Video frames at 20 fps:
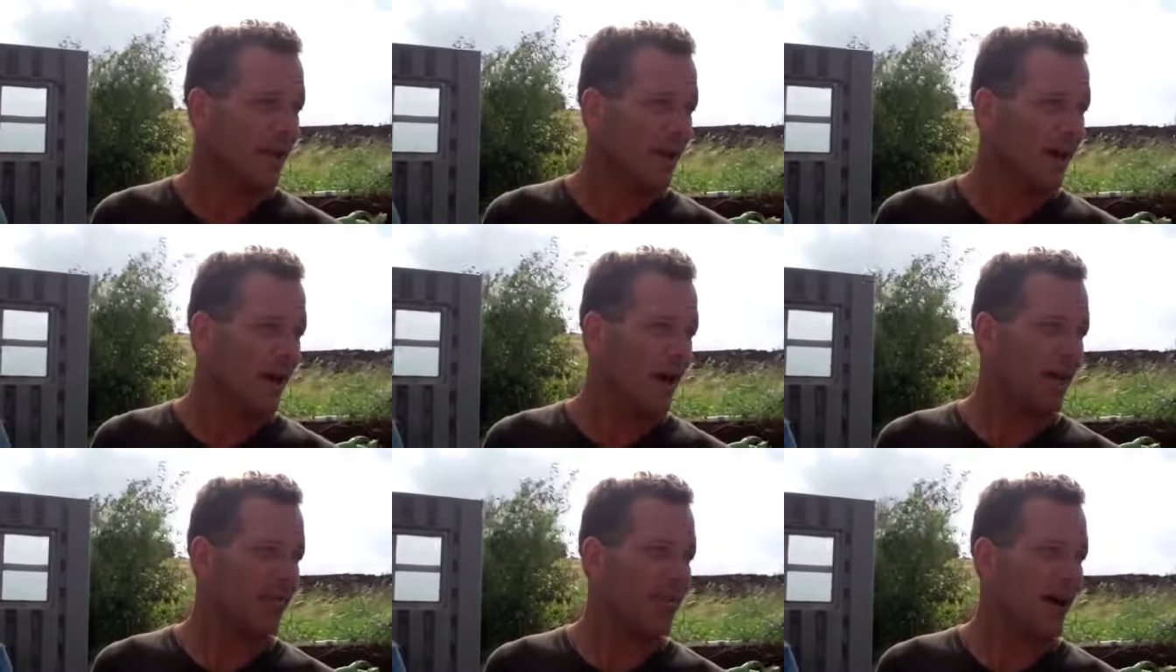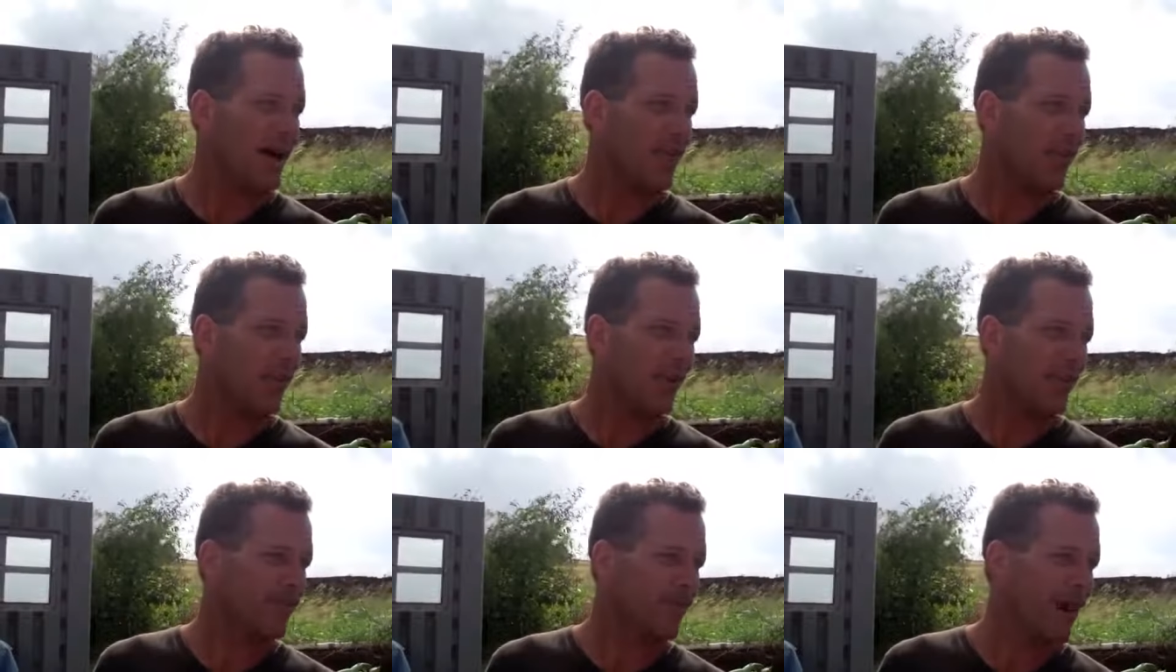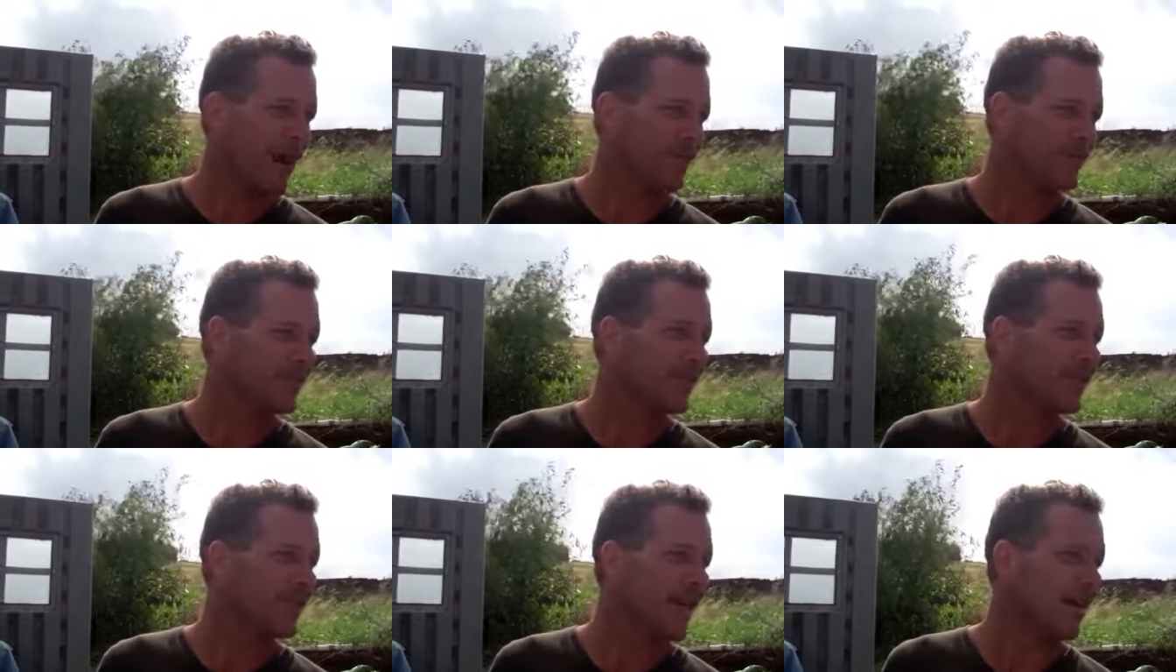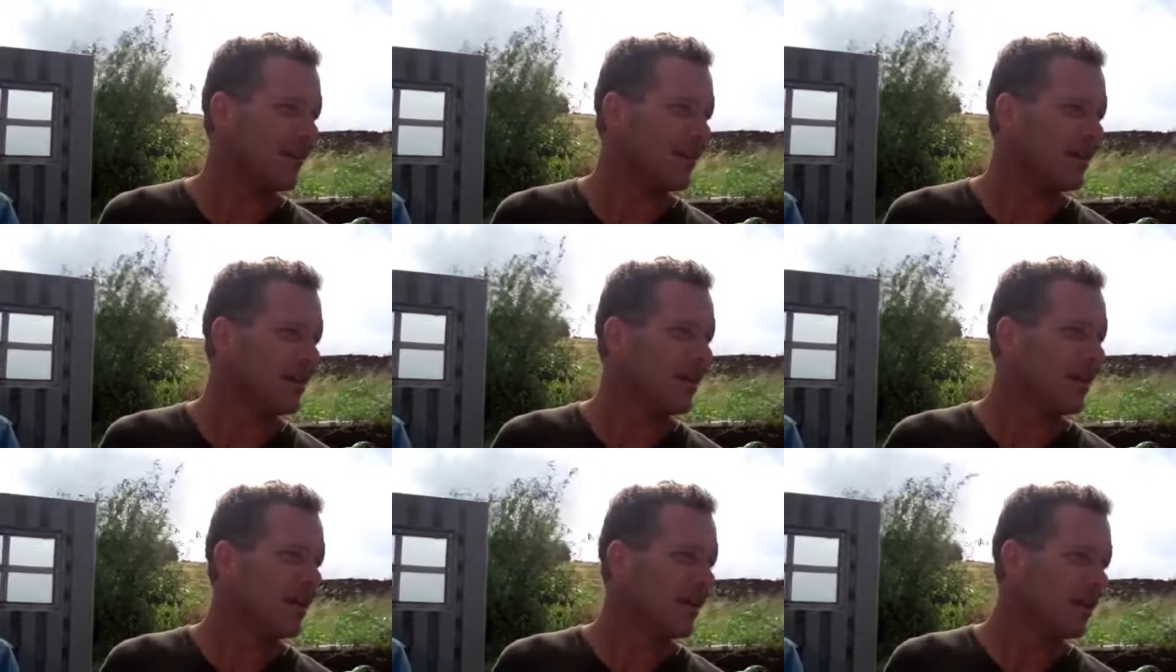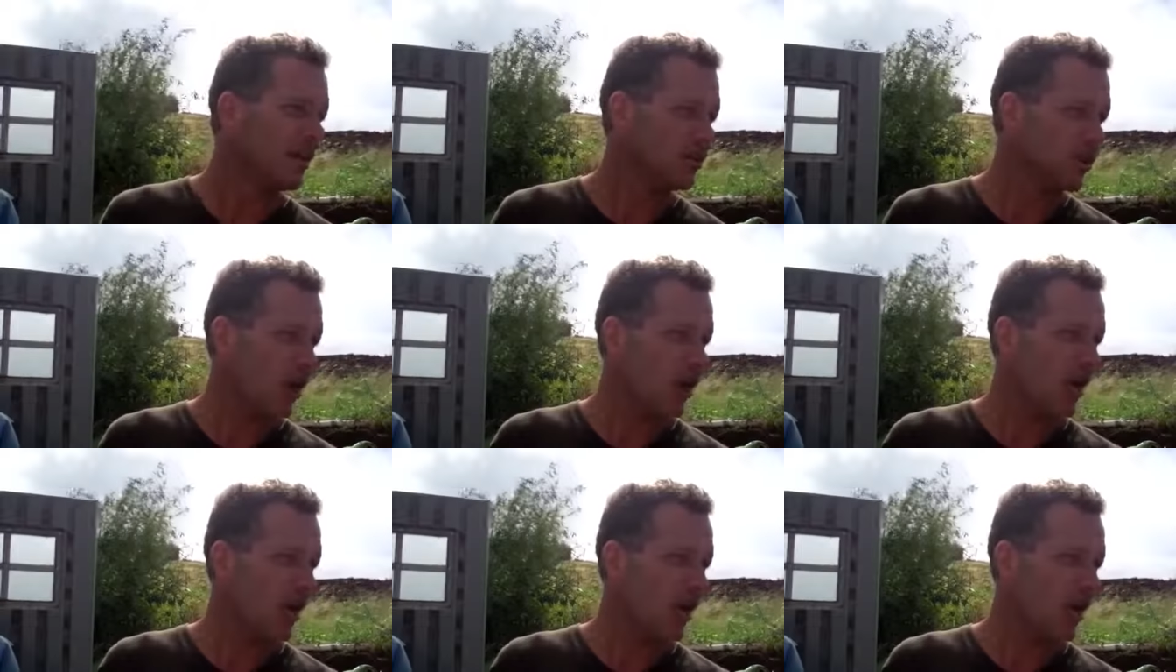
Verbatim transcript: Uh, five point five to seven is